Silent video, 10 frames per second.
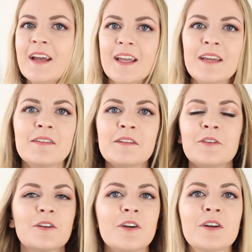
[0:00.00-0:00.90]
even if
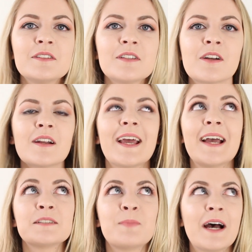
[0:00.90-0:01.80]
your curls are not
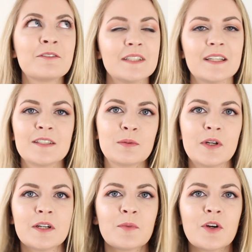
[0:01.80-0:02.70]
as bouncy as they were
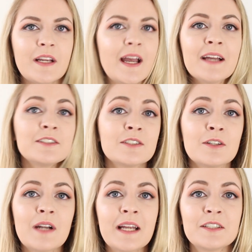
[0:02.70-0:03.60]
in the morning. I just
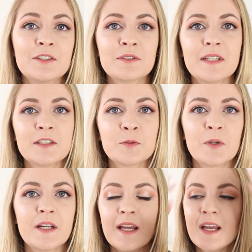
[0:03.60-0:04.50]
don't like to use
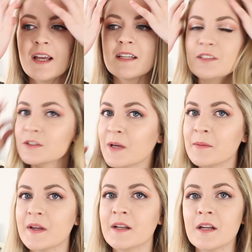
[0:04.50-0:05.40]
hairspray. It's just
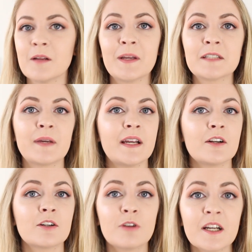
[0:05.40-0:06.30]
my opinion. It makes my
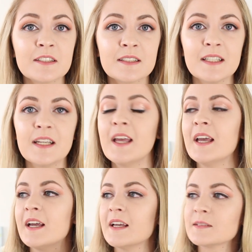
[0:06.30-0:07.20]
hair crusty.
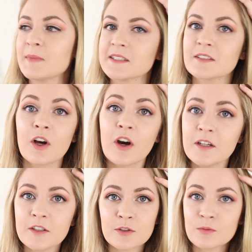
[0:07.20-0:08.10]
It makes it
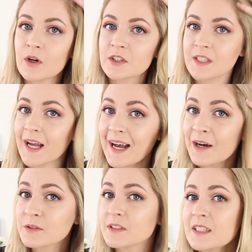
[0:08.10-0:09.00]
harder to wash
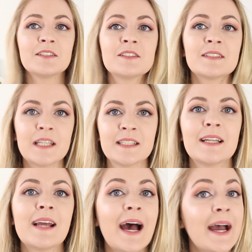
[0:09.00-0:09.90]
out. This is just things
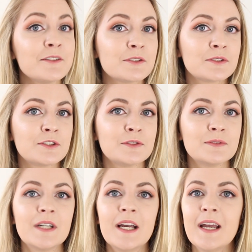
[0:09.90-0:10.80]
that I don't do.